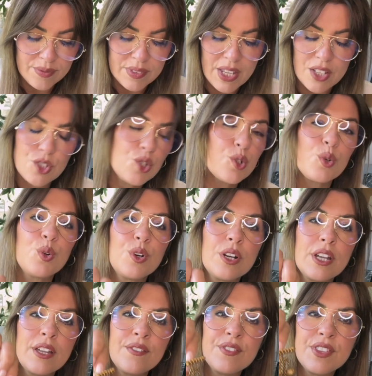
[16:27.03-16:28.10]
Not sure
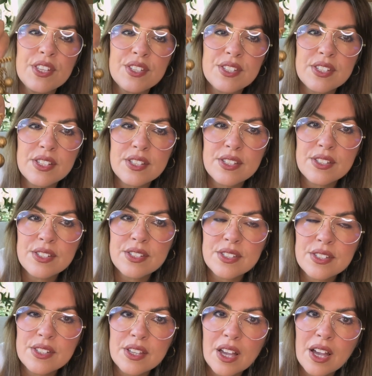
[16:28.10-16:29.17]
if this is